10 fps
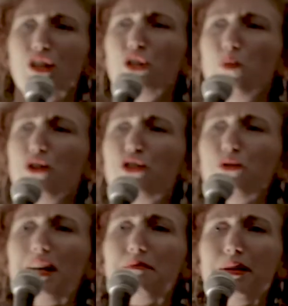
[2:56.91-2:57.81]
So why don't you
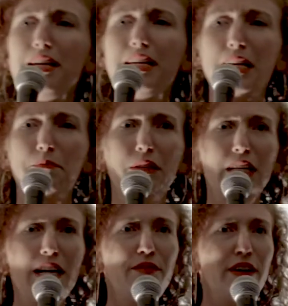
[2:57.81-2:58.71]
let me keep
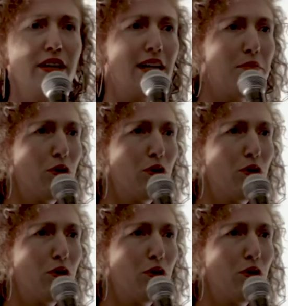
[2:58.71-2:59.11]
believing that